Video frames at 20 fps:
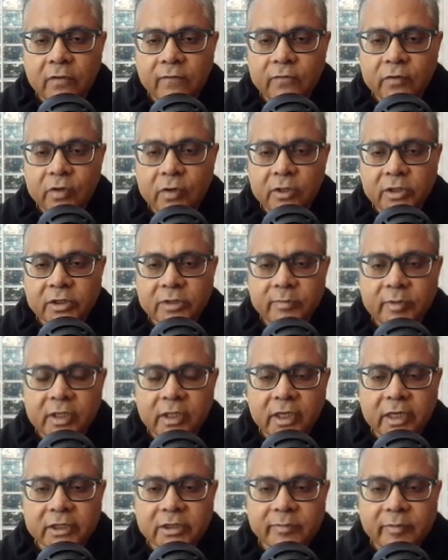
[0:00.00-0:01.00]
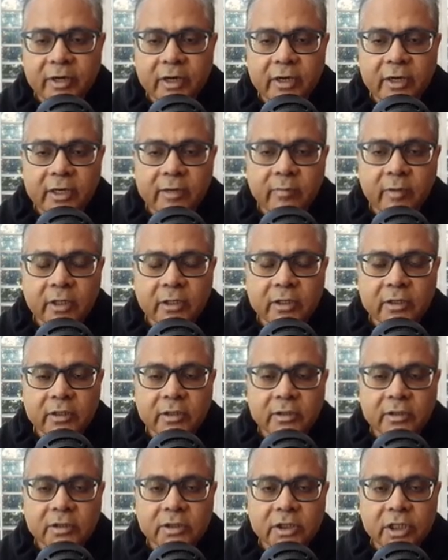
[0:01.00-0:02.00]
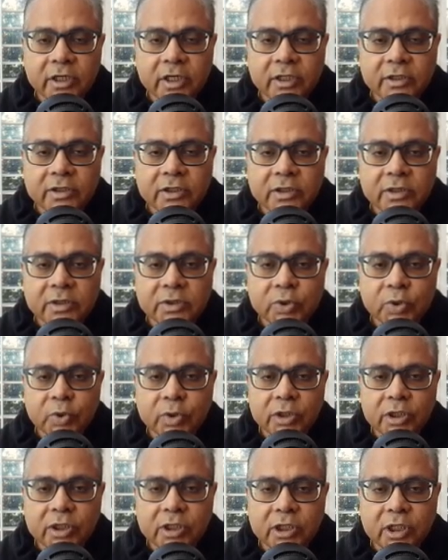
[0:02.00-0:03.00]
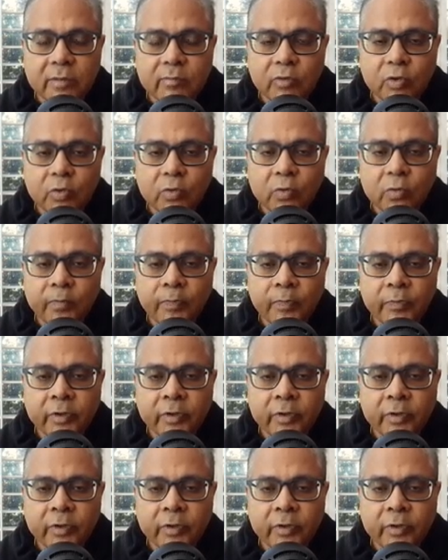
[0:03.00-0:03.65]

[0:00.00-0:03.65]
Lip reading: fuel is being expended by the jet engine, so dW,